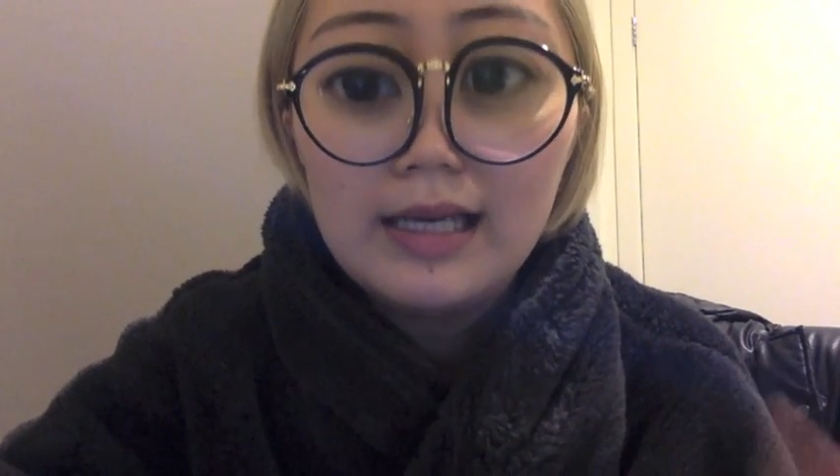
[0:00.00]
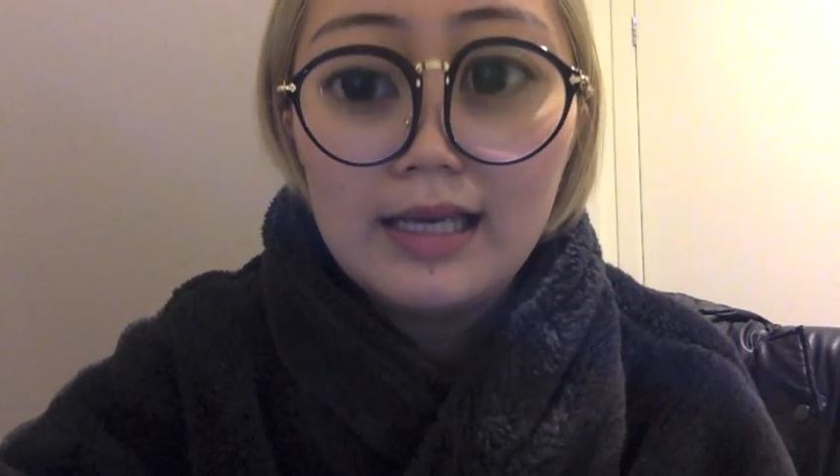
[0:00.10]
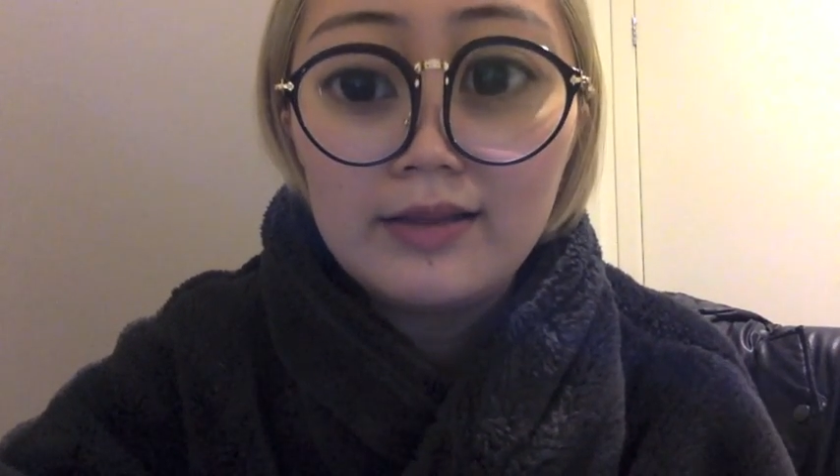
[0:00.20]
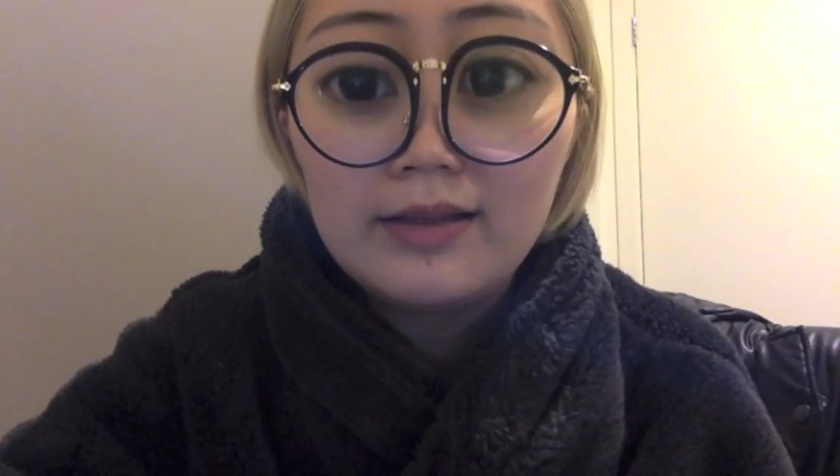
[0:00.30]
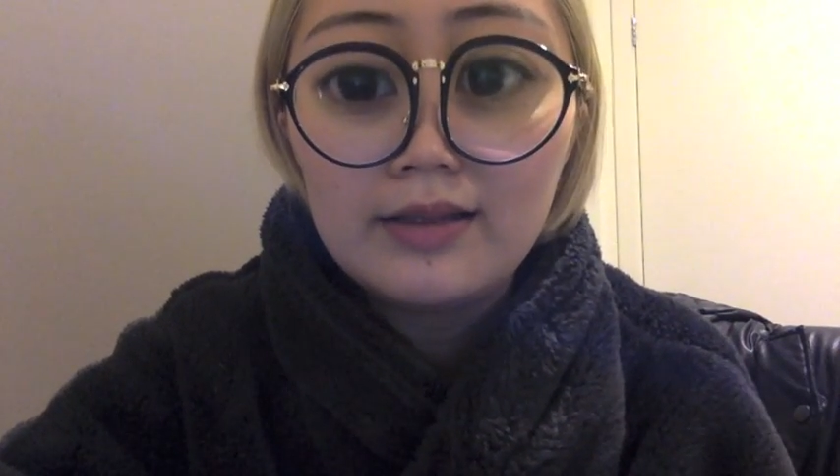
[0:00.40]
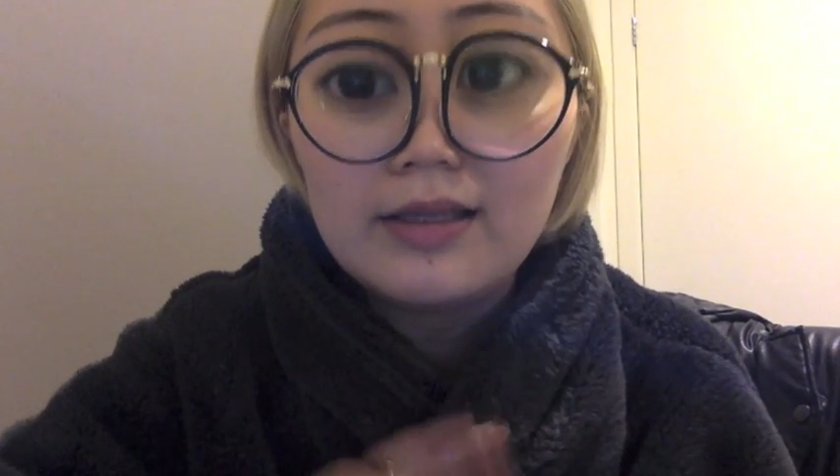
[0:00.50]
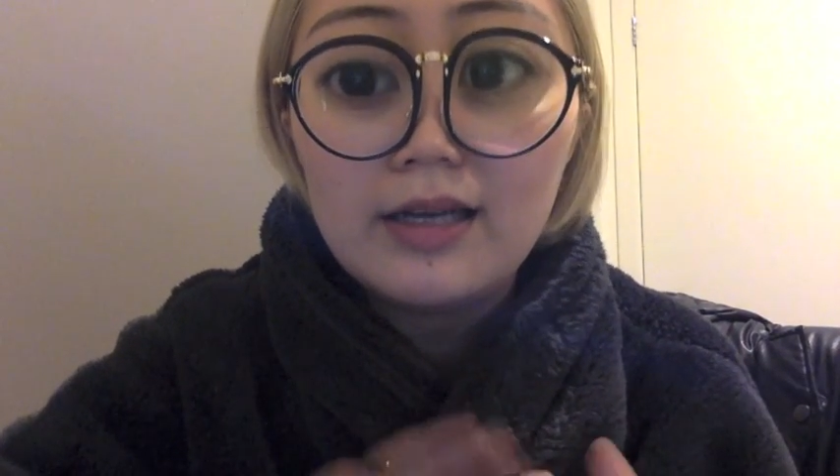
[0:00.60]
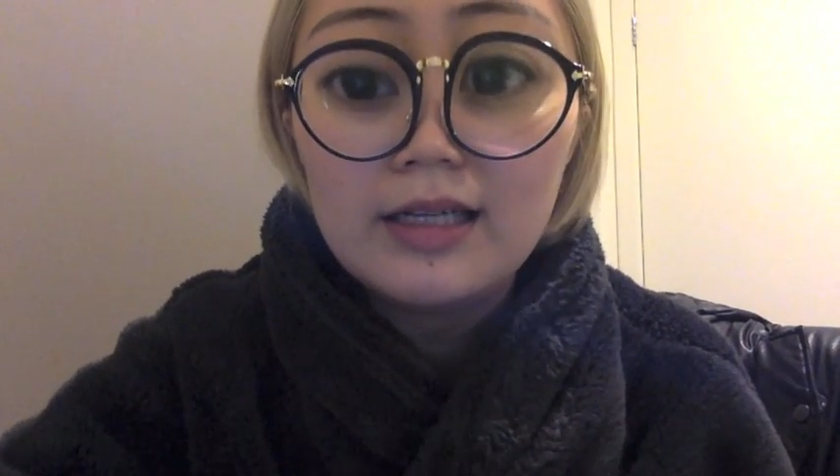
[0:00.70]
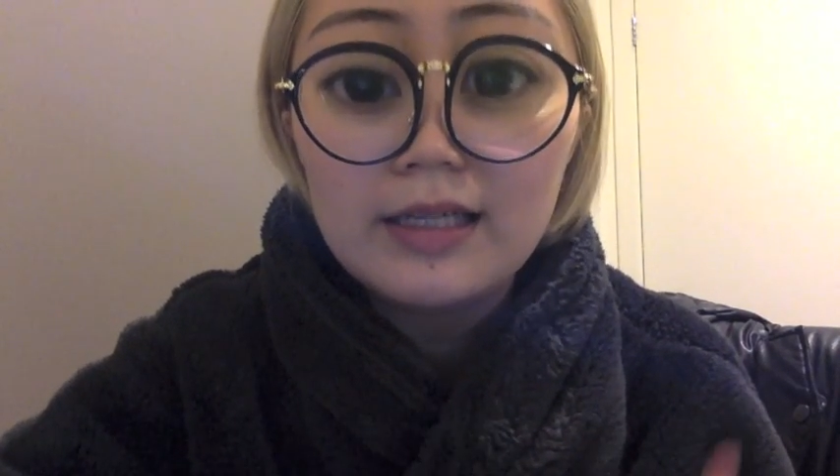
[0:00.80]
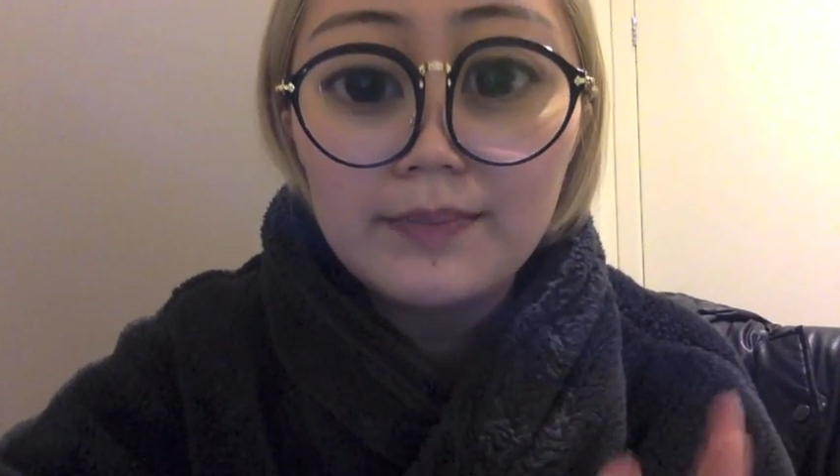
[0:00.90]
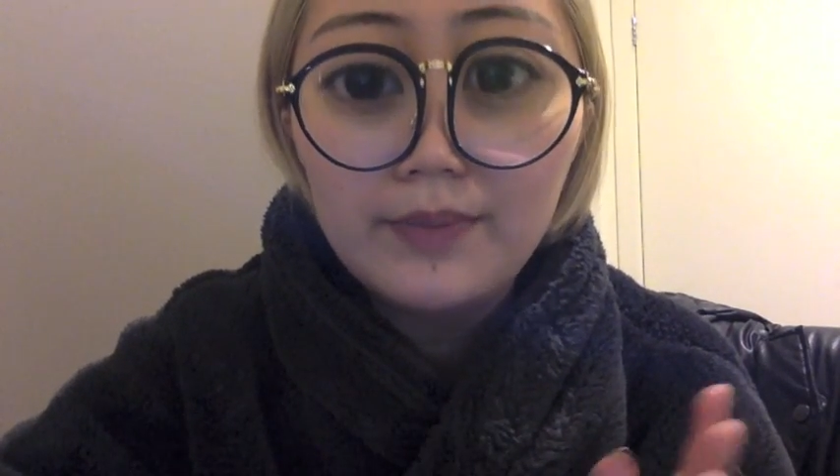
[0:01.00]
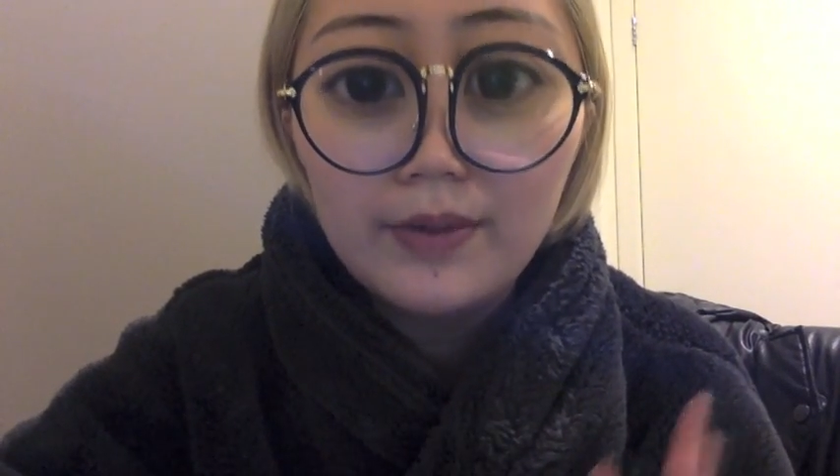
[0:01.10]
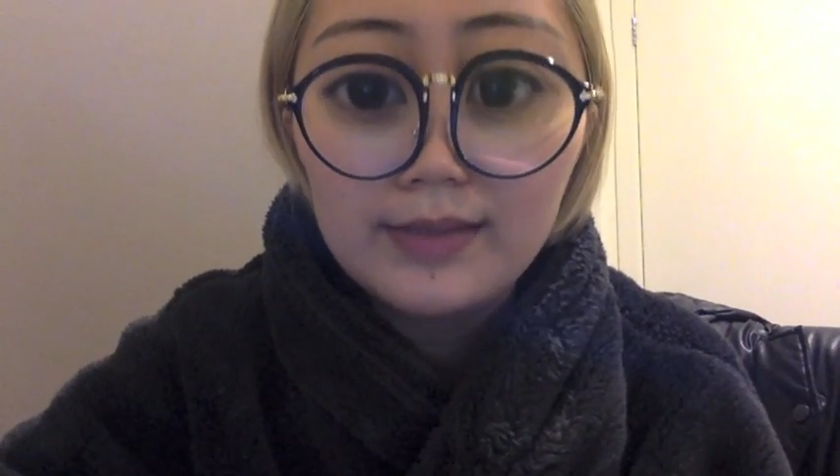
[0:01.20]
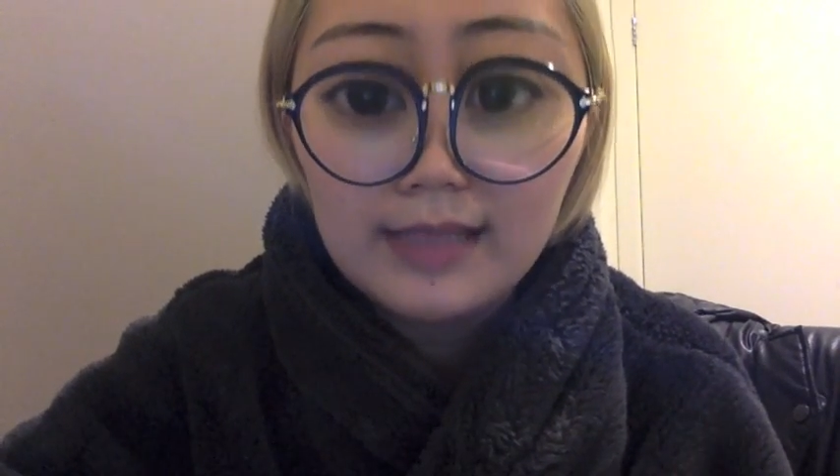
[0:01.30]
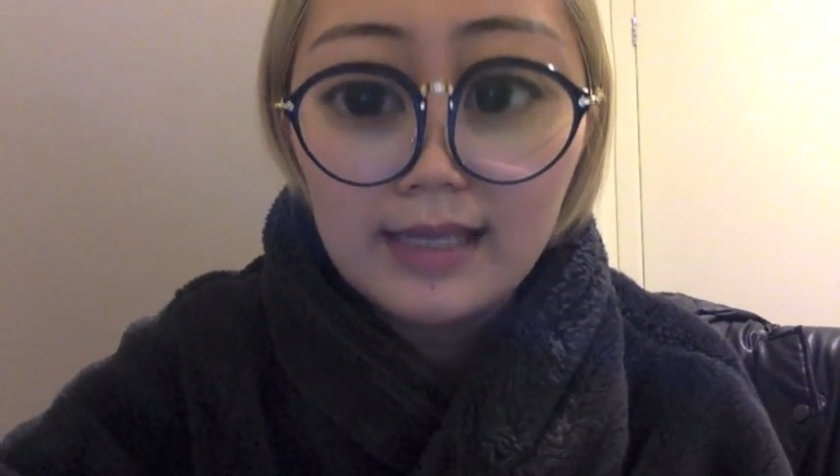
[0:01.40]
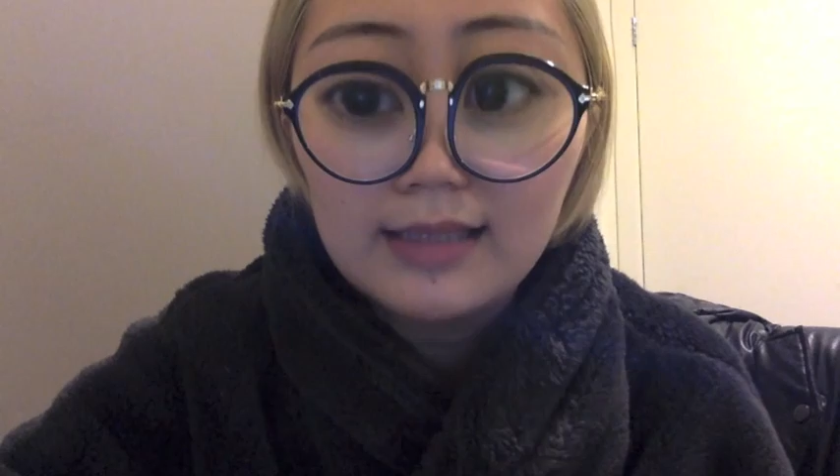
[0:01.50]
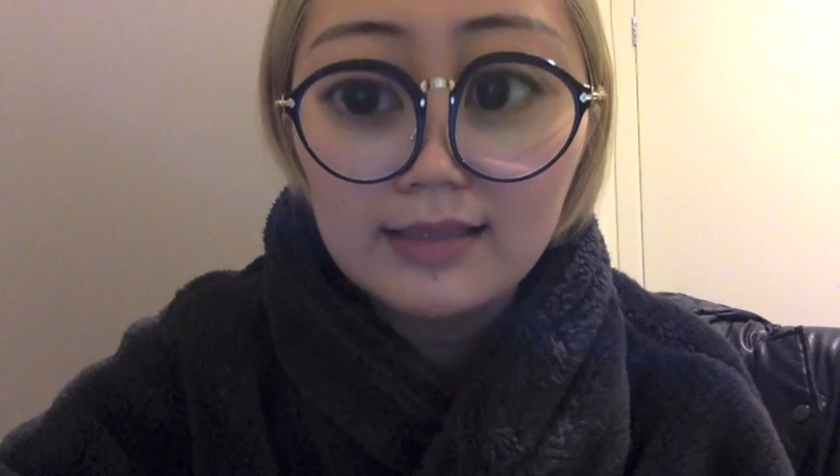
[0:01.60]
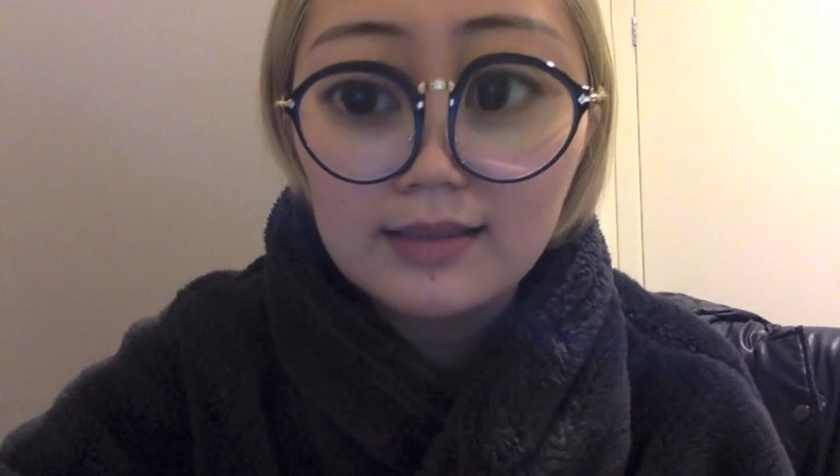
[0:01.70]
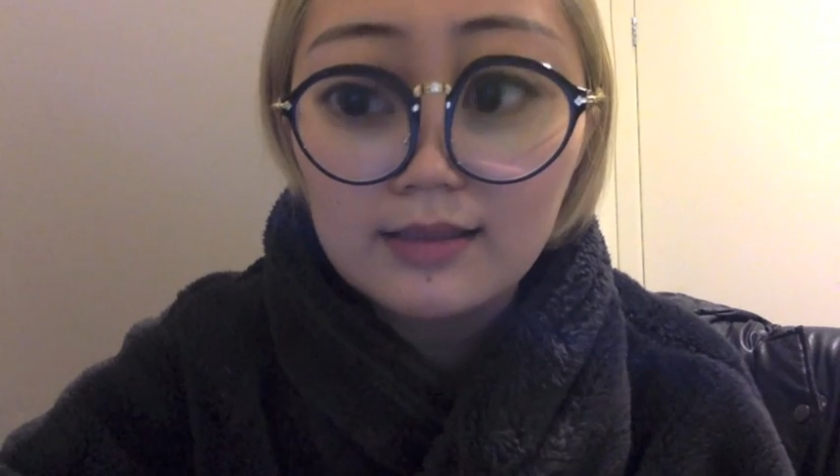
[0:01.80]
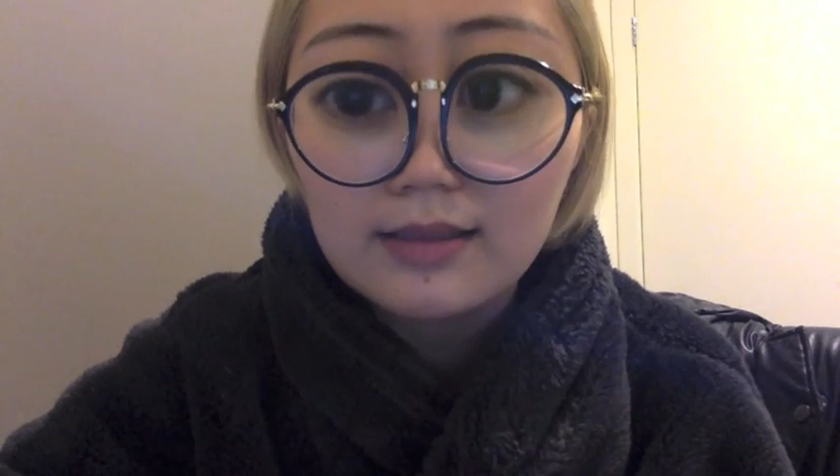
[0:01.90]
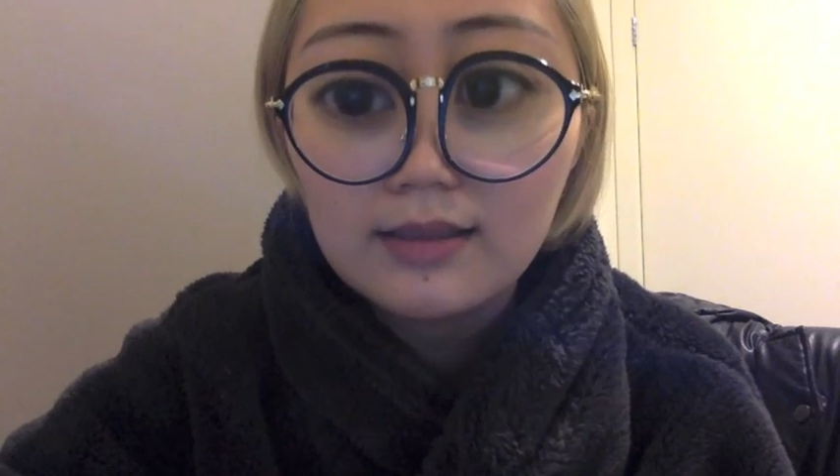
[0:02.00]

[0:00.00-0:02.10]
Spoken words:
in the learning process.